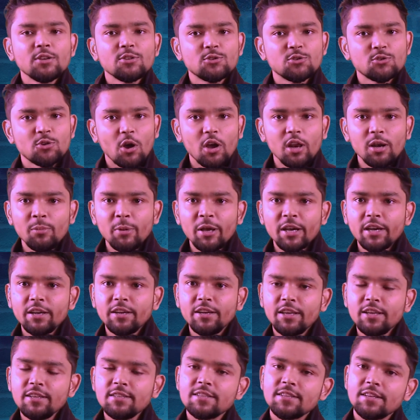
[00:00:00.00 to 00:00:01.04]
Soil
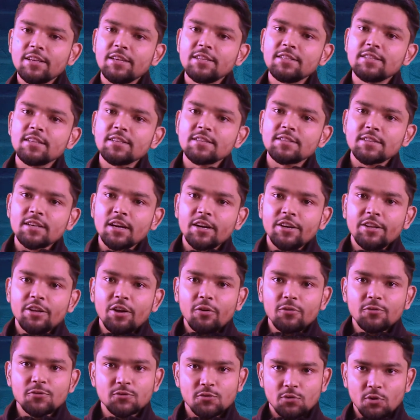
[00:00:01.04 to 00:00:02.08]
mechanics is the study
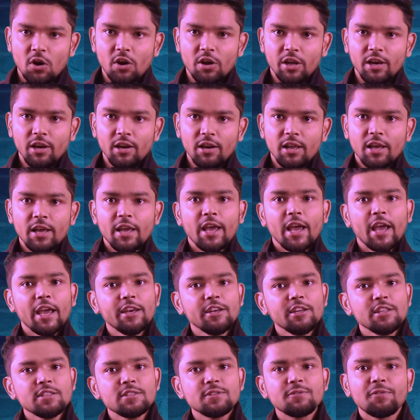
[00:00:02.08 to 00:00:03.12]
of soil
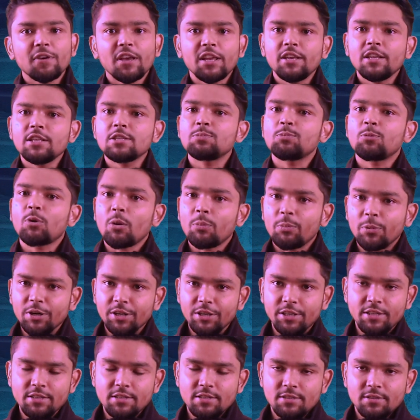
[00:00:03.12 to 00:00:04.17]
and its various
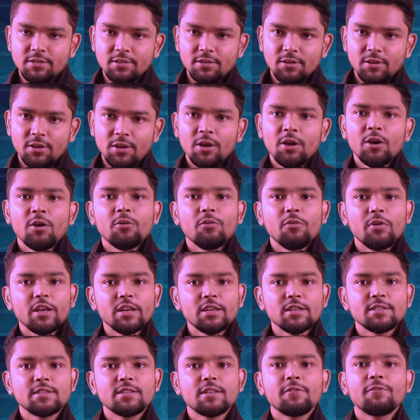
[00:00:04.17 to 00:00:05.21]
properties,
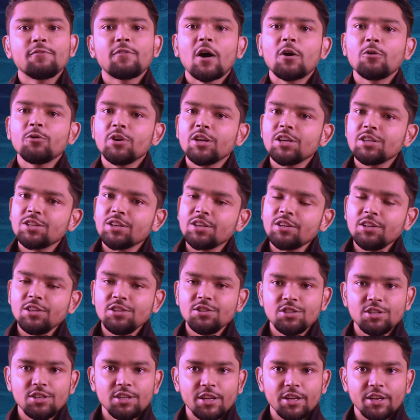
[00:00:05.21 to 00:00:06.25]
whereas the foundation
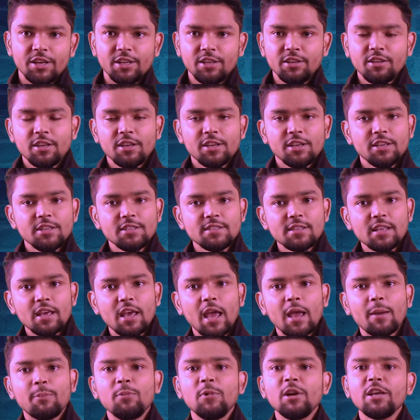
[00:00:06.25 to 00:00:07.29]
engineering is the
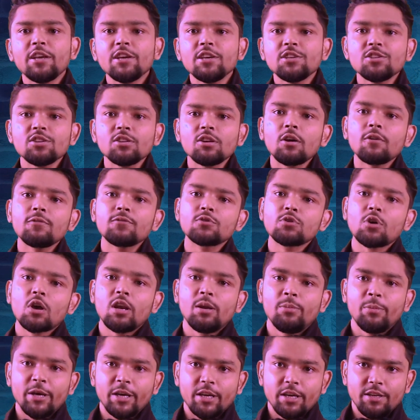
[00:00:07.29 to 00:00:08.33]
application of
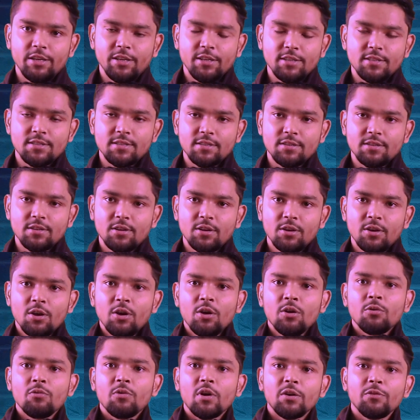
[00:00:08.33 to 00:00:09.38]
soil mechanics,
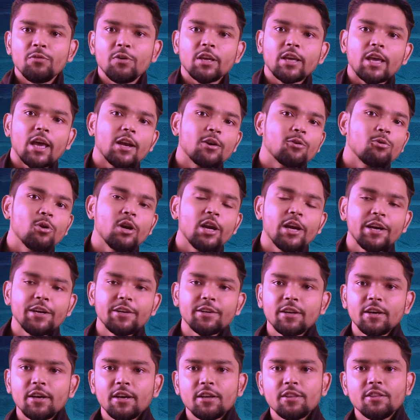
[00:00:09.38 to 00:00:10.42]
where we
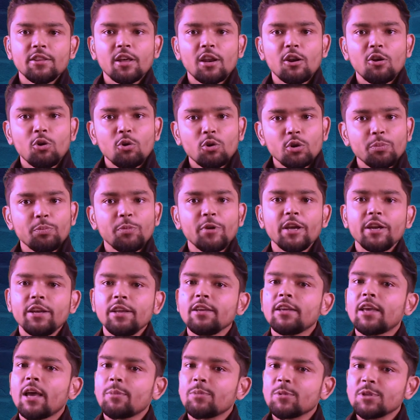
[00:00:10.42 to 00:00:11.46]
calculate the load
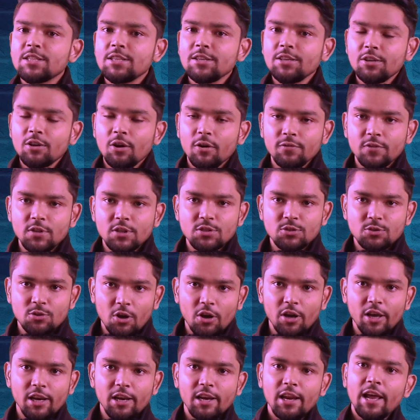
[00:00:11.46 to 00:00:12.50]
bearing capacity of the
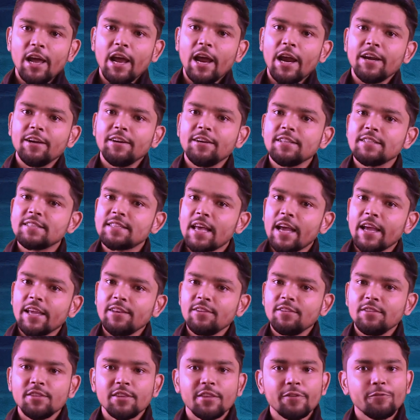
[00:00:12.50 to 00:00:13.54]
soil and
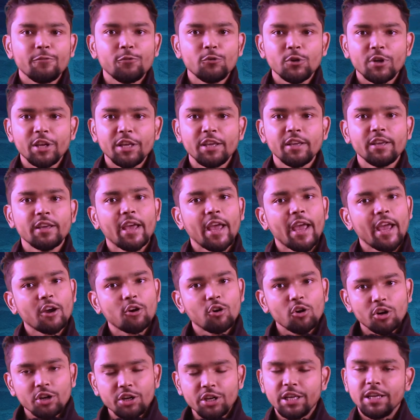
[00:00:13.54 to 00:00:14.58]
design the footing
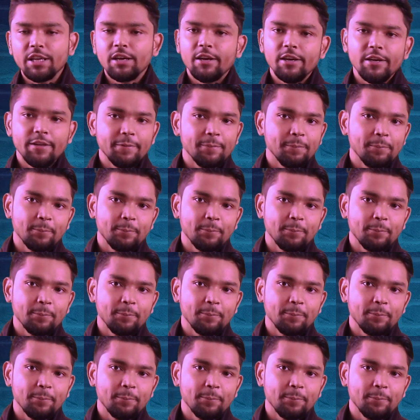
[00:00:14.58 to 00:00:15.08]
accordingly.